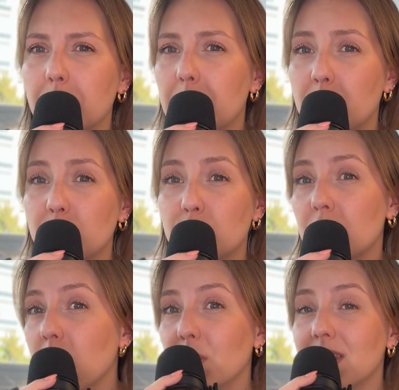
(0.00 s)
Maybe we should
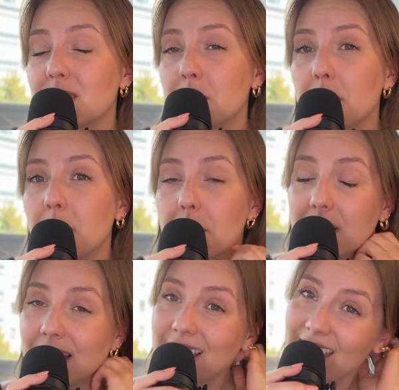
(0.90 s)
talk with these people and be
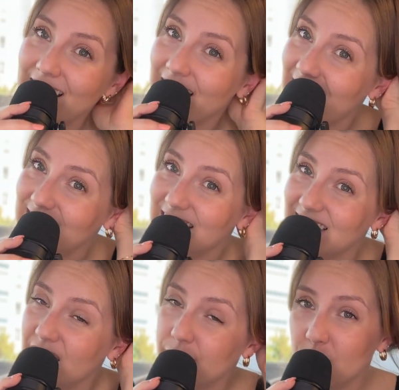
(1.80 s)
like, hey guys,
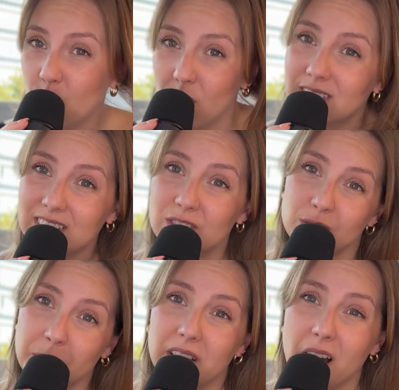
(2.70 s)
like if you want this to
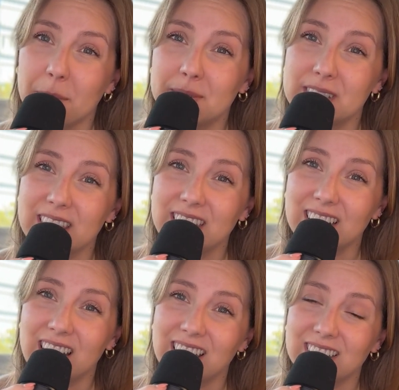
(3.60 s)
become something
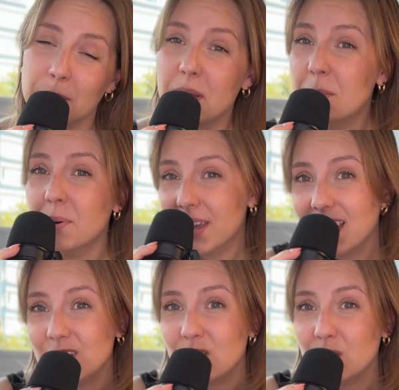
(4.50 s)
like that people
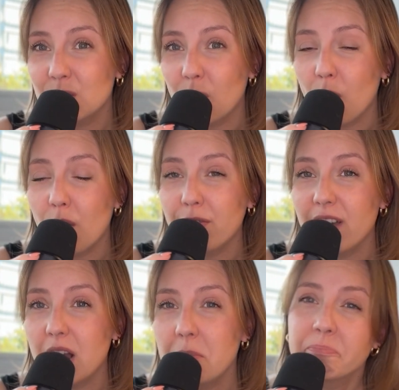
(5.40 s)
can do often,